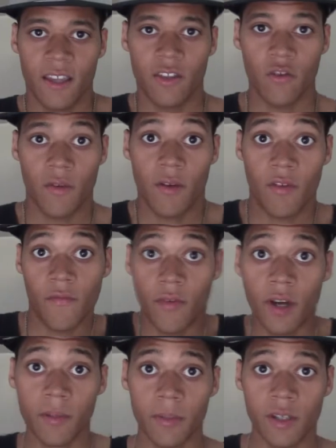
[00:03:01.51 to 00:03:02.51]
they're very
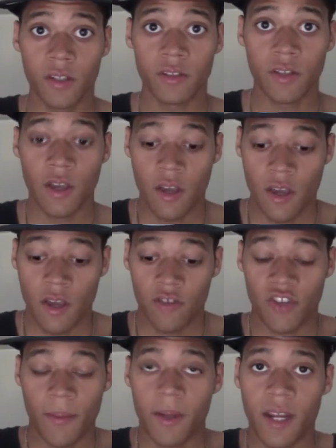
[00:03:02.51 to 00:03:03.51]
fun, because
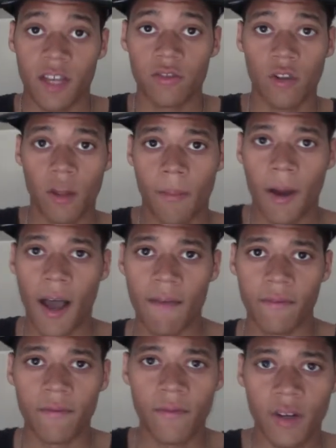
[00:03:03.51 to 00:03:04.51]
Gemini is all about
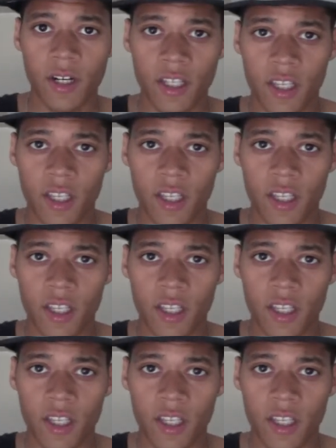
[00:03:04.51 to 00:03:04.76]
having fun and